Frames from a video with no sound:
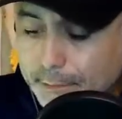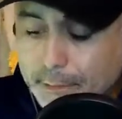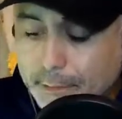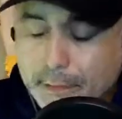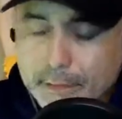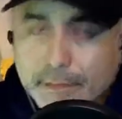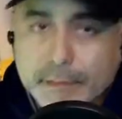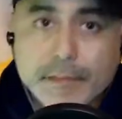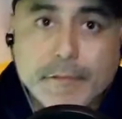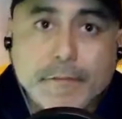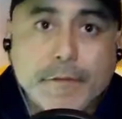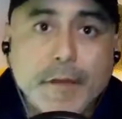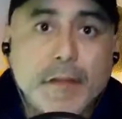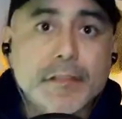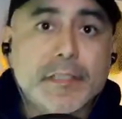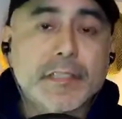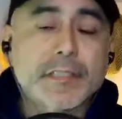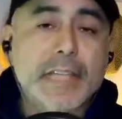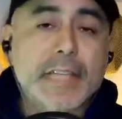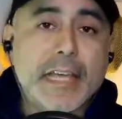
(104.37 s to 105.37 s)
The default
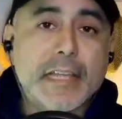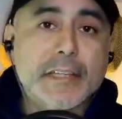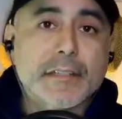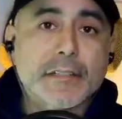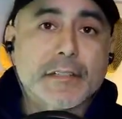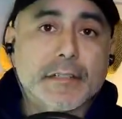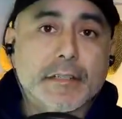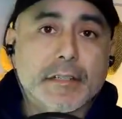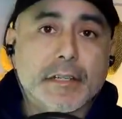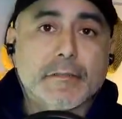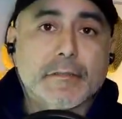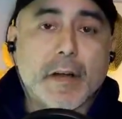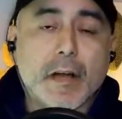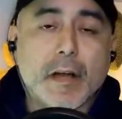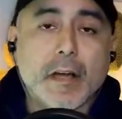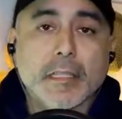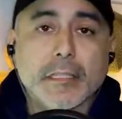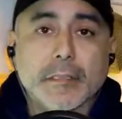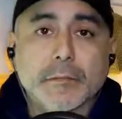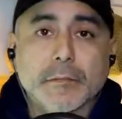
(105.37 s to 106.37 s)
standard of
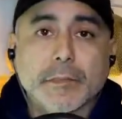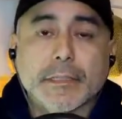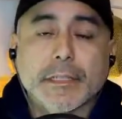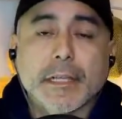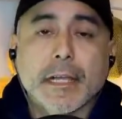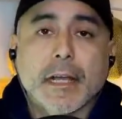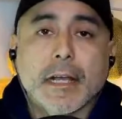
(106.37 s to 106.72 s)
Hollywood